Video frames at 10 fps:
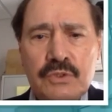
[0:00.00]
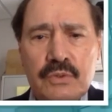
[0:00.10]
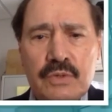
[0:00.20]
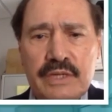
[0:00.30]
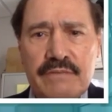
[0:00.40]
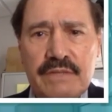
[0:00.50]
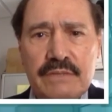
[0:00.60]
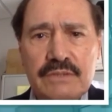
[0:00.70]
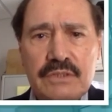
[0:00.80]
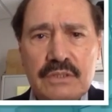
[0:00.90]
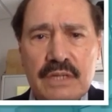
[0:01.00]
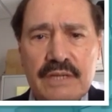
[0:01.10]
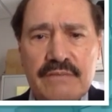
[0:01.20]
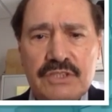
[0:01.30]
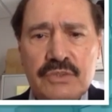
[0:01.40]
to a
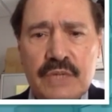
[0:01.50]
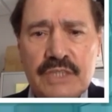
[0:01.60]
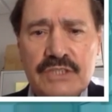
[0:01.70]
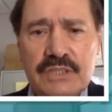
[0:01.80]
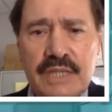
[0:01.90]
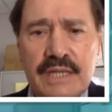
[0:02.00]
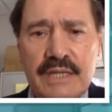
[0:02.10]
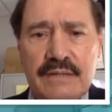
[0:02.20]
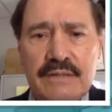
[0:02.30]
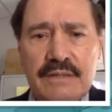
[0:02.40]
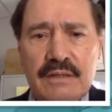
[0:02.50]
given stress, and